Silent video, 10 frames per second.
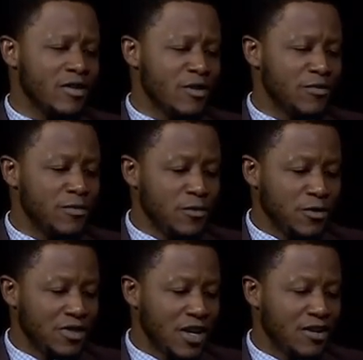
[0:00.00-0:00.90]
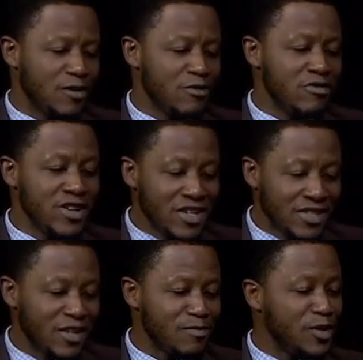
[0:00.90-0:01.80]
your views on the
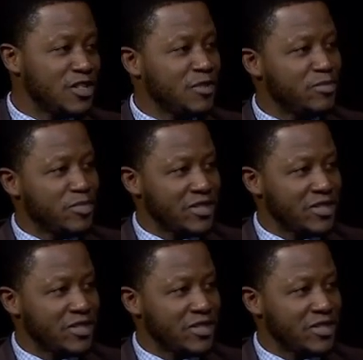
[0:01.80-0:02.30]
recent budget